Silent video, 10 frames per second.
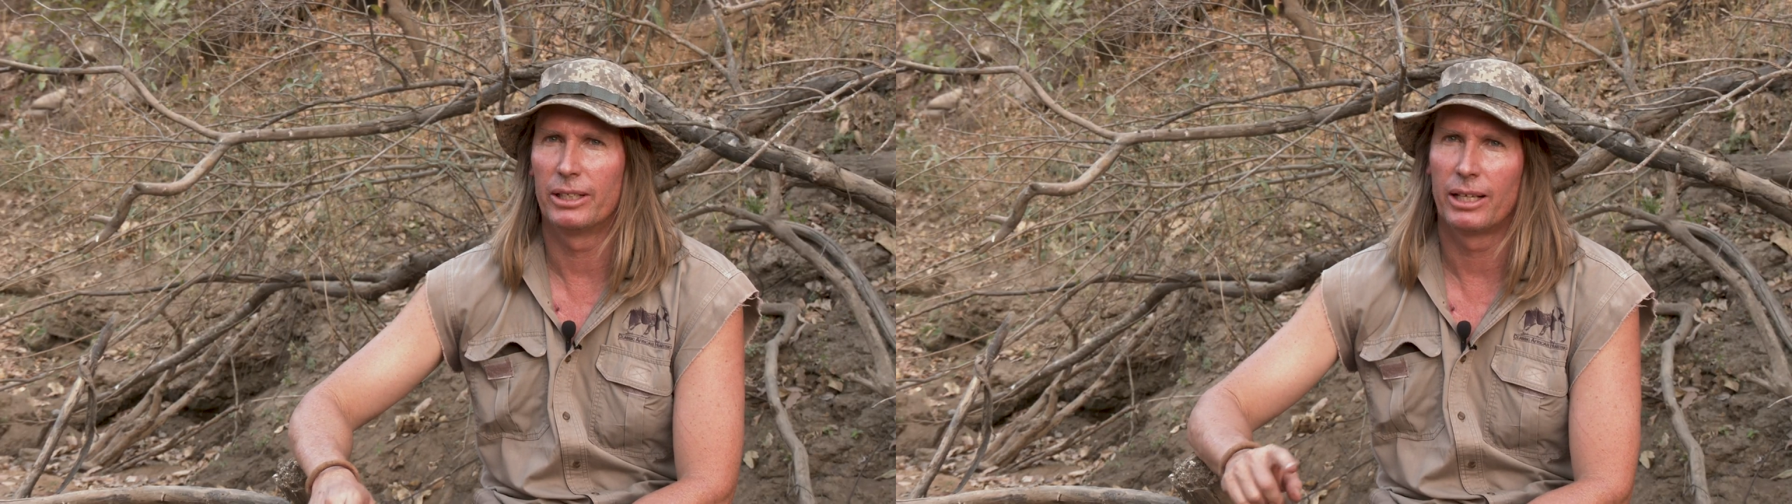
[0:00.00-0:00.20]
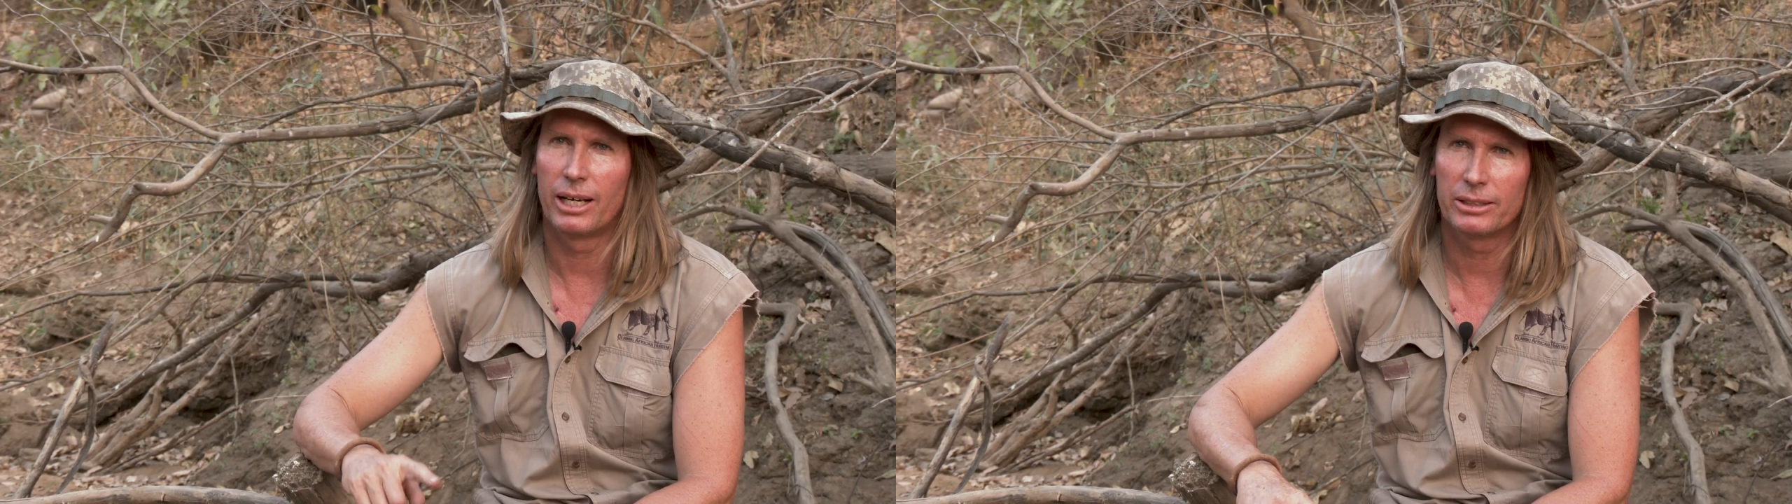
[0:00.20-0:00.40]

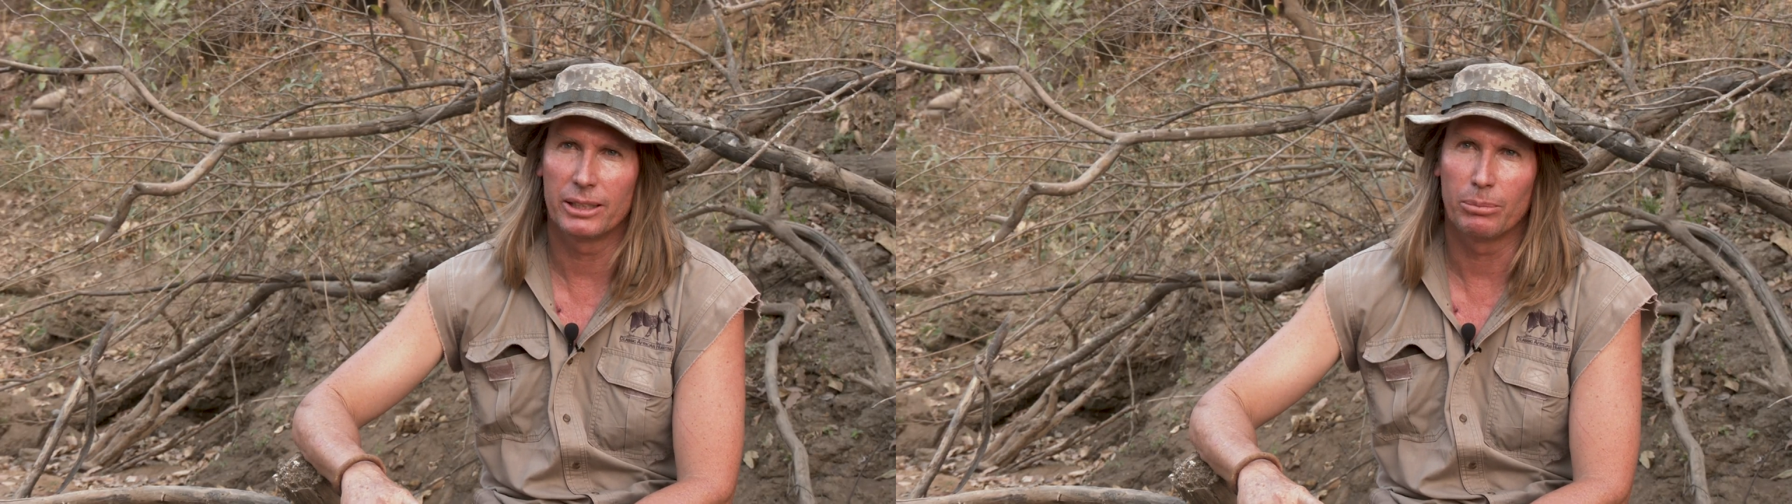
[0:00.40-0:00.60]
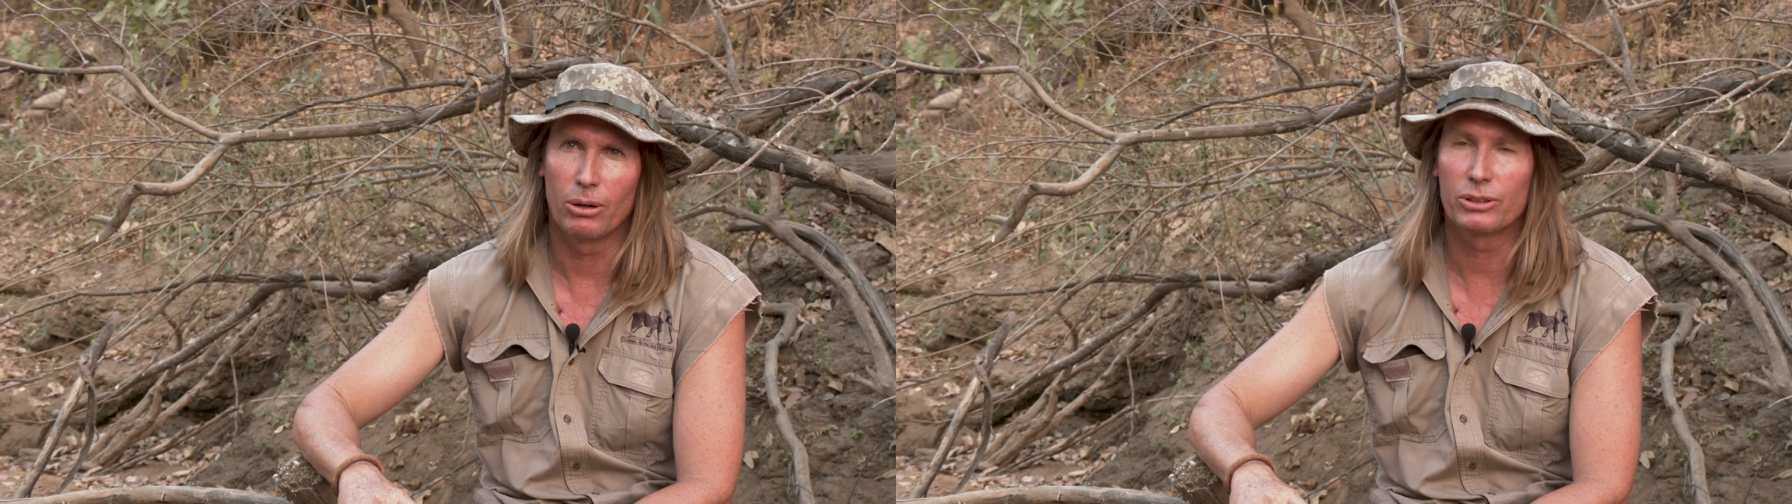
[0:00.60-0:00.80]
in the
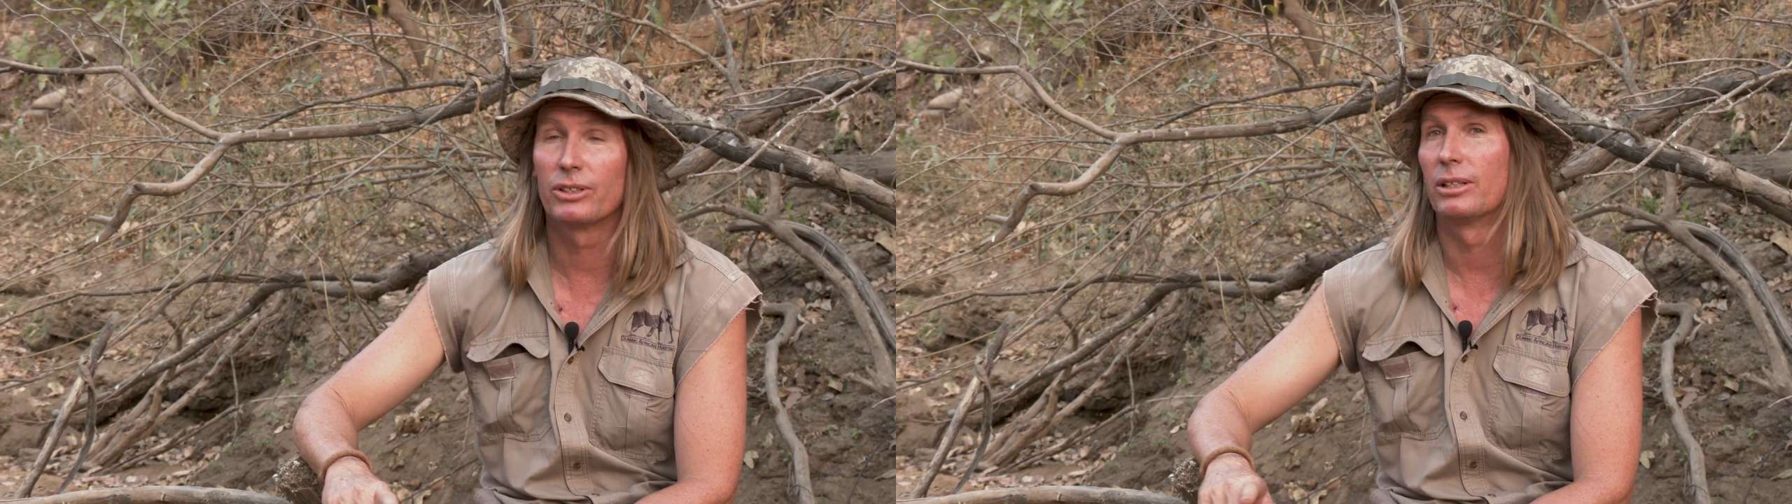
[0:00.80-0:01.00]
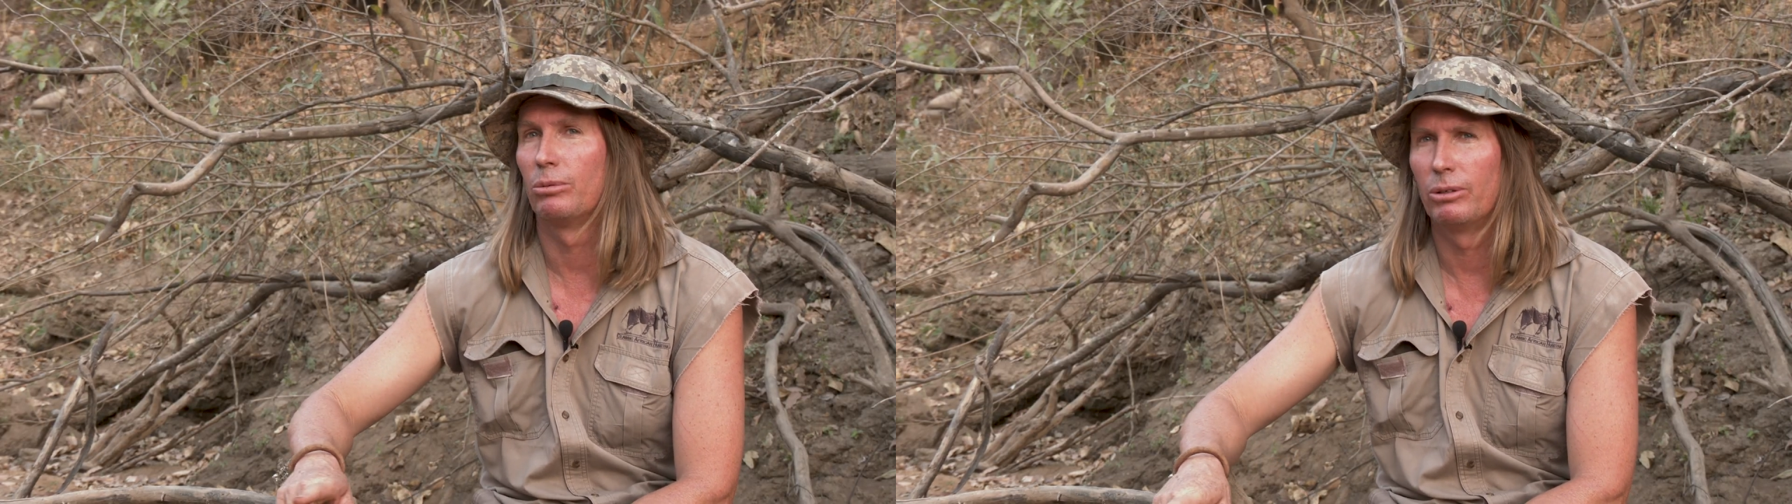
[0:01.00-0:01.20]
hunting blocks
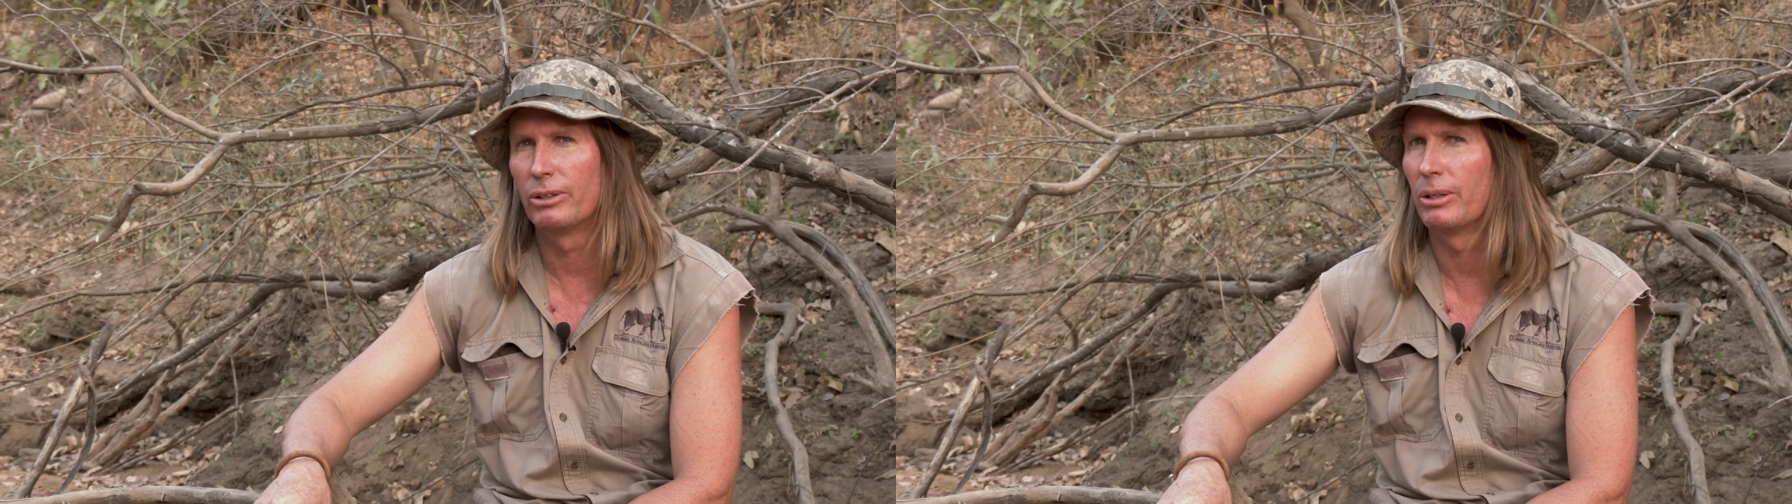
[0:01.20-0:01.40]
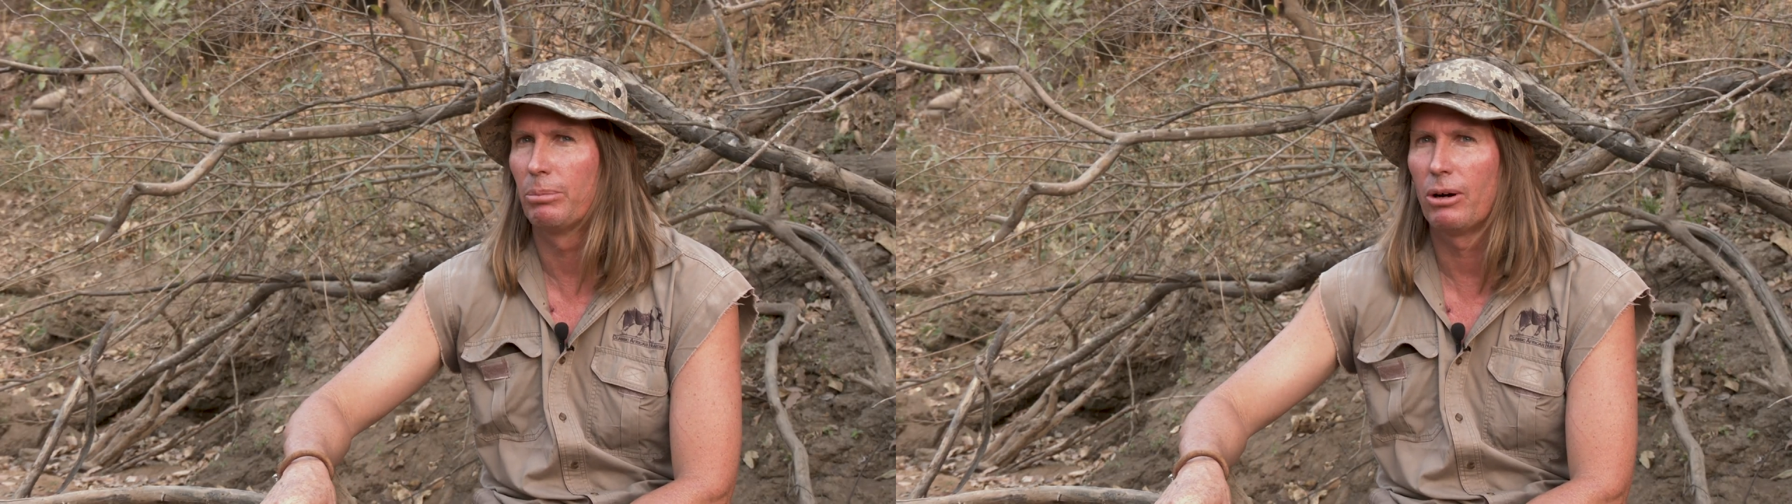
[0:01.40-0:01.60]
than there were
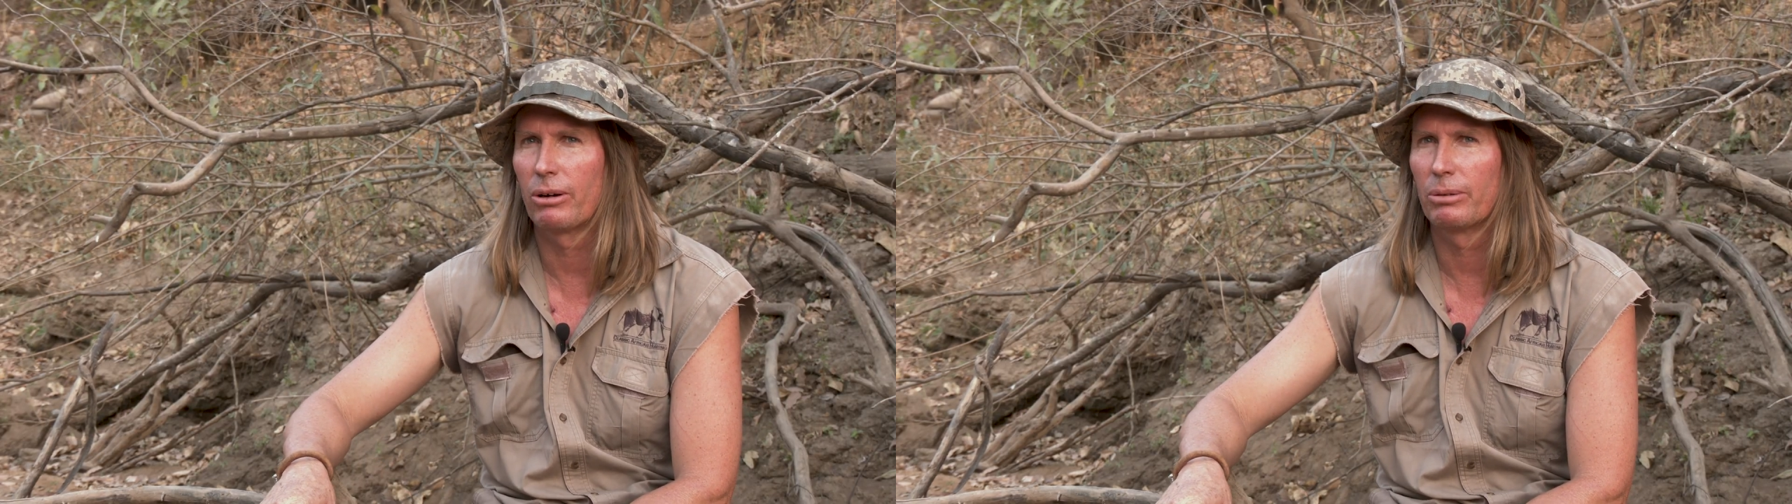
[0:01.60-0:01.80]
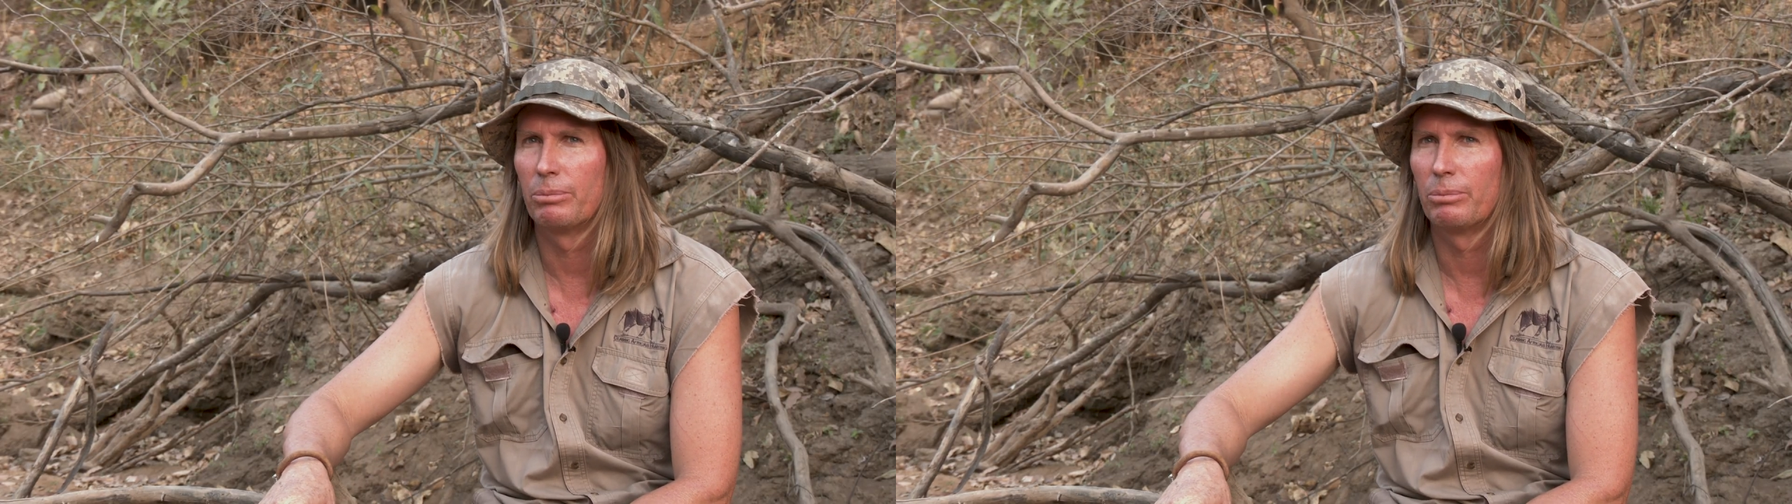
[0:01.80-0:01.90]
in the park,